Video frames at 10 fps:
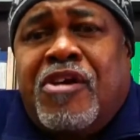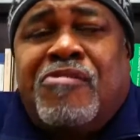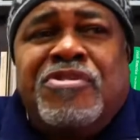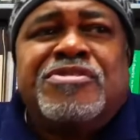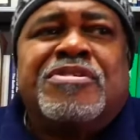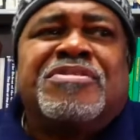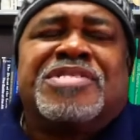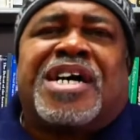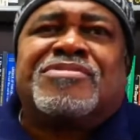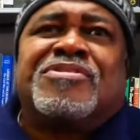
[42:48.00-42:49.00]
Oh, we used to go to his
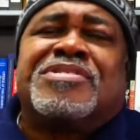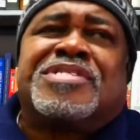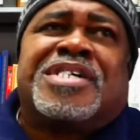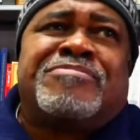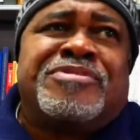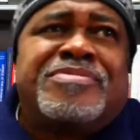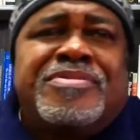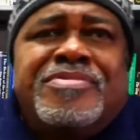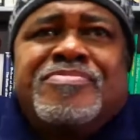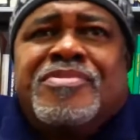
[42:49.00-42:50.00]
house all the time. He,
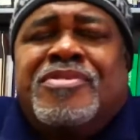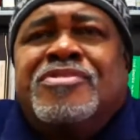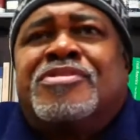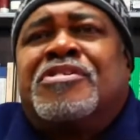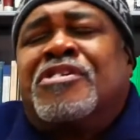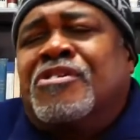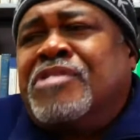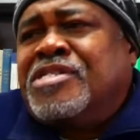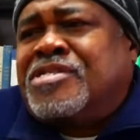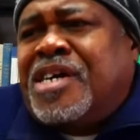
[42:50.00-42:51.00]
he used to on the Lower
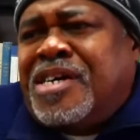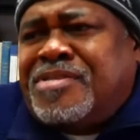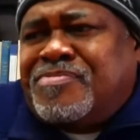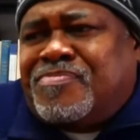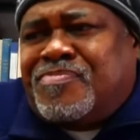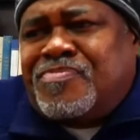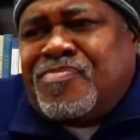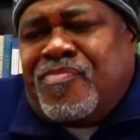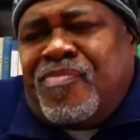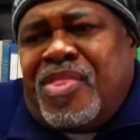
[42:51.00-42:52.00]
East Side.
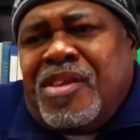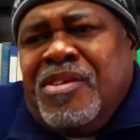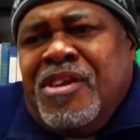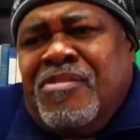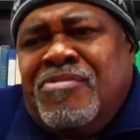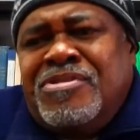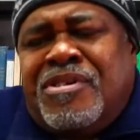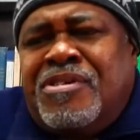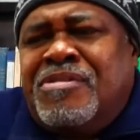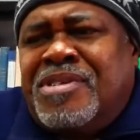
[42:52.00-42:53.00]
Mm-hmm. Yeah. yeah, we used to
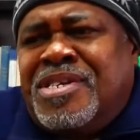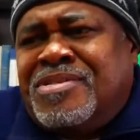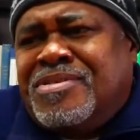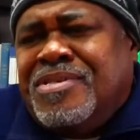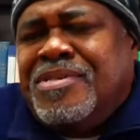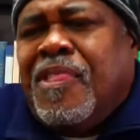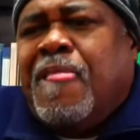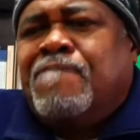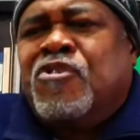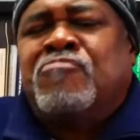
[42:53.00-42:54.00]
all go there.
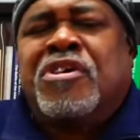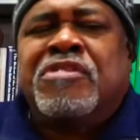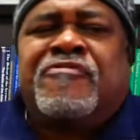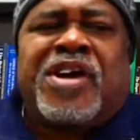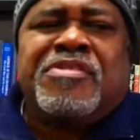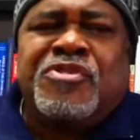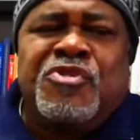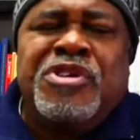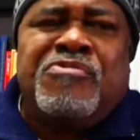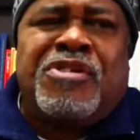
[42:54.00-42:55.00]
His mother and father
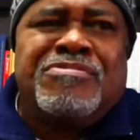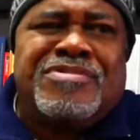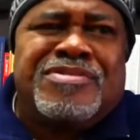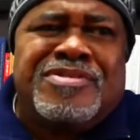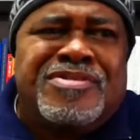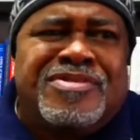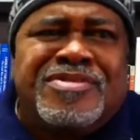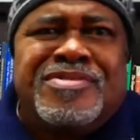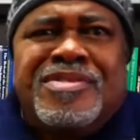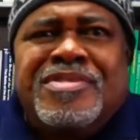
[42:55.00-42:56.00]
knew he wrote.
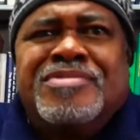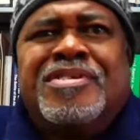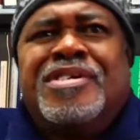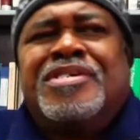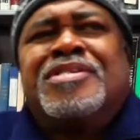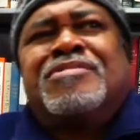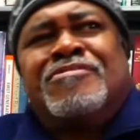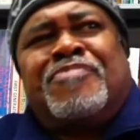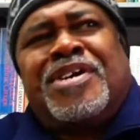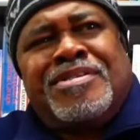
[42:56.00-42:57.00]
Yeah. Yeah, he had
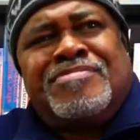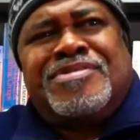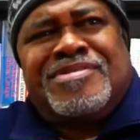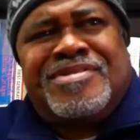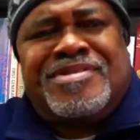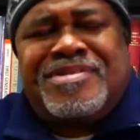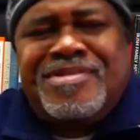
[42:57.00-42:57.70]
no problems.